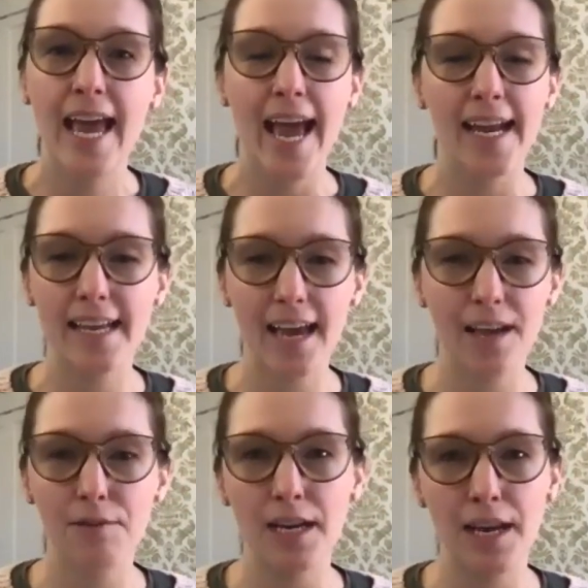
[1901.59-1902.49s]
And again,
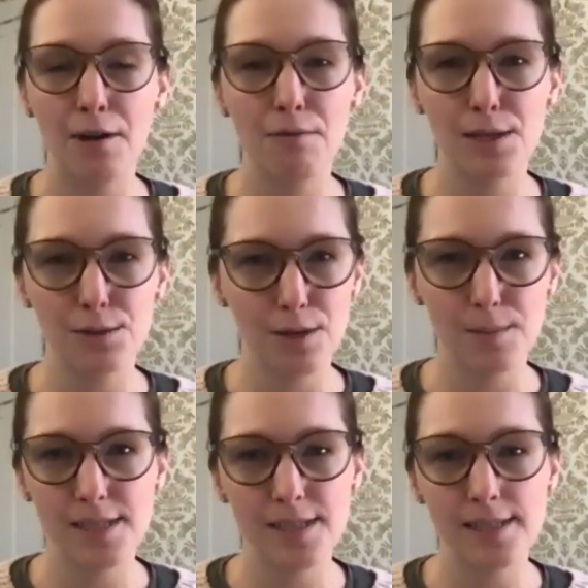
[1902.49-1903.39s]
right now, restaurant
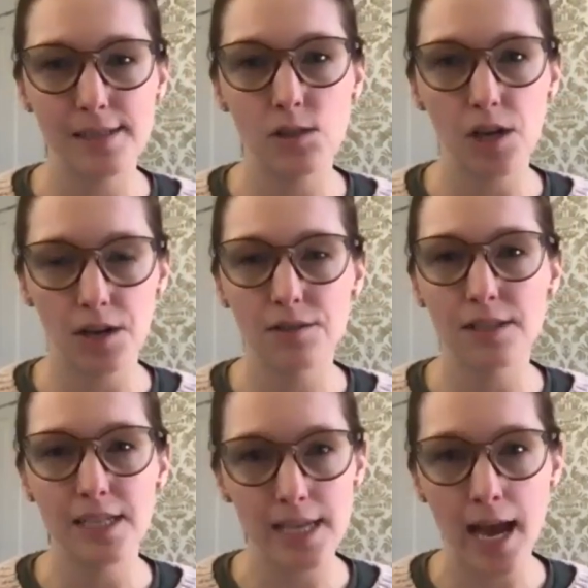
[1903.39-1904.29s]
business is
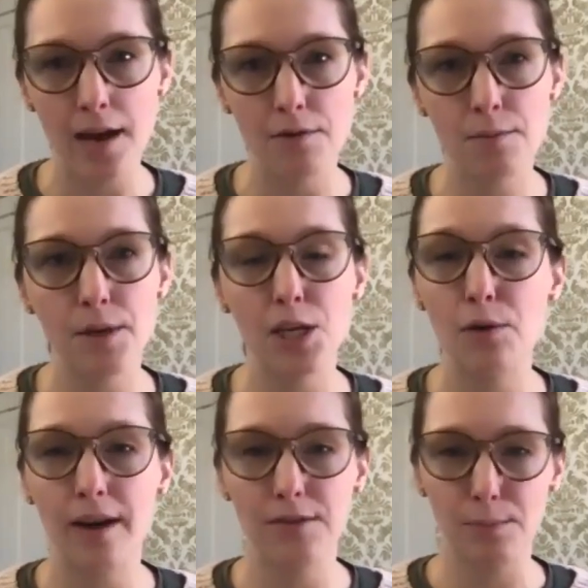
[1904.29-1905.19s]
generally down, but you
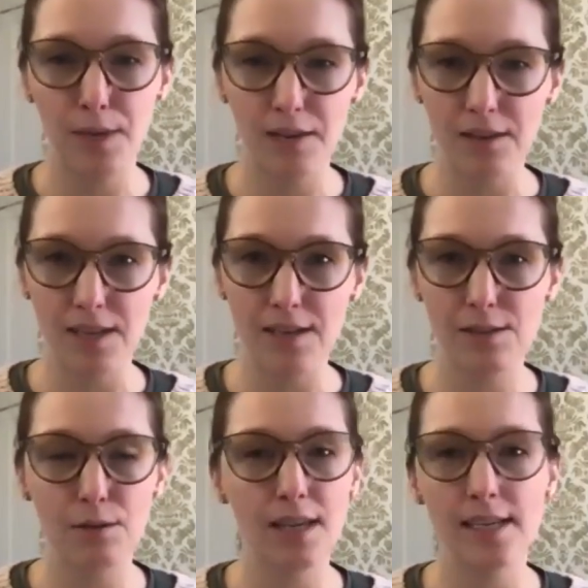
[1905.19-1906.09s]
have to pivot.
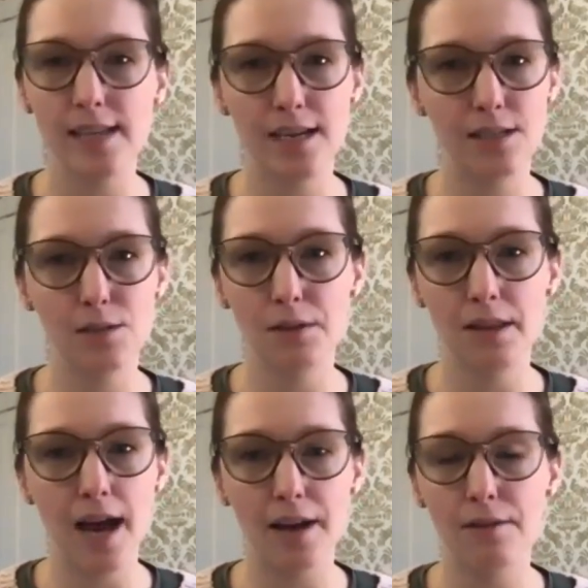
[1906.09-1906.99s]
So he's had to do a
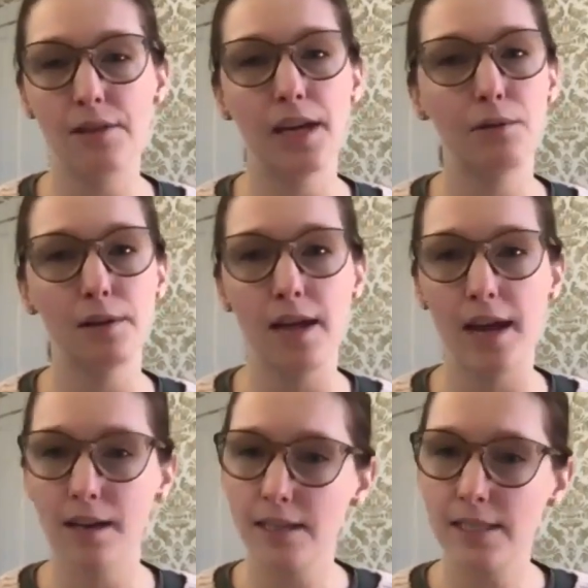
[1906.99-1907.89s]
lot of like
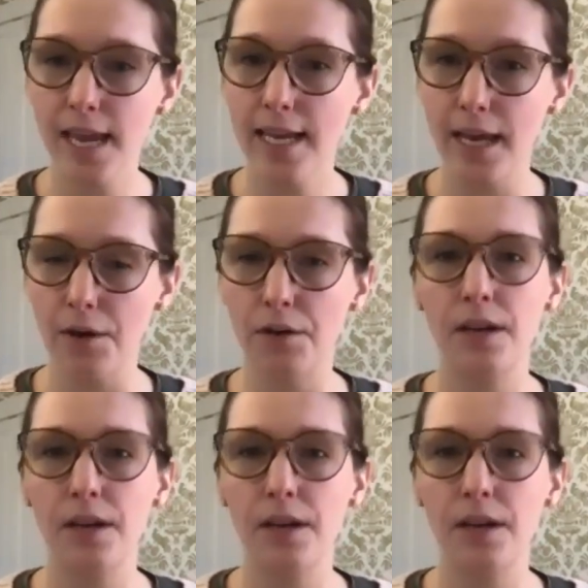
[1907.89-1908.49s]
relying on takeout.